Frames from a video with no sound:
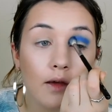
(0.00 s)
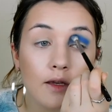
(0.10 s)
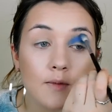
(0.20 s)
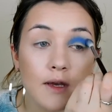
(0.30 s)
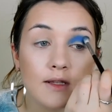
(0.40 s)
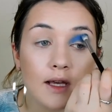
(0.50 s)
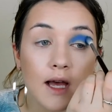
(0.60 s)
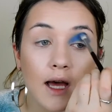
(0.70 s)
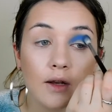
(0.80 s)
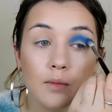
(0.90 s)
because
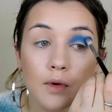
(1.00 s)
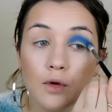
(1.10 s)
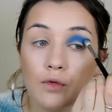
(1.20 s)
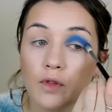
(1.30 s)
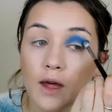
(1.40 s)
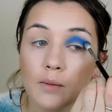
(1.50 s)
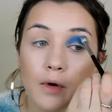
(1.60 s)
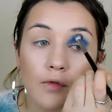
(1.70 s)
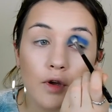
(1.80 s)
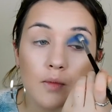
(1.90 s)
basically I had to move like
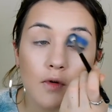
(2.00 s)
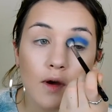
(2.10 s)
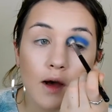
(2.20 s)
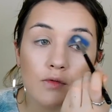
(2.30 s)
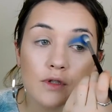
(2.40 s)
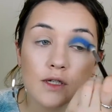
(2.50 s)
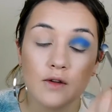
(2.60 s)
my room around